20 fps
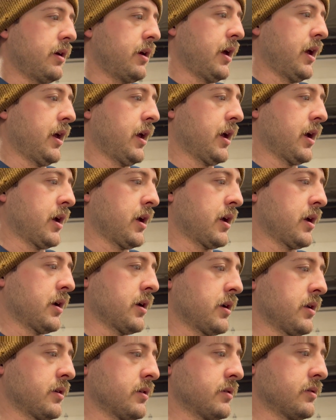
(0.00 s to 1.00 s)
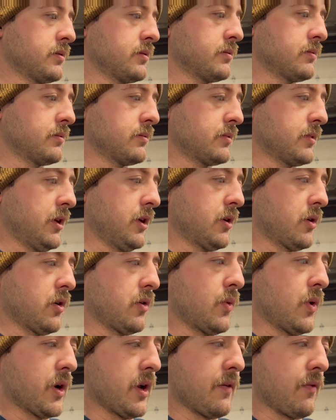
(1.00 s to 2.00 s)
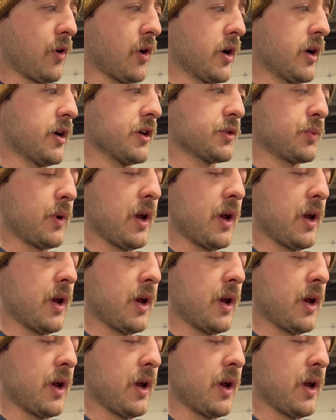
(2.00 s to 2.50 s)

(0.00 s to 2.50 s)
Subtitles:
and whatever else.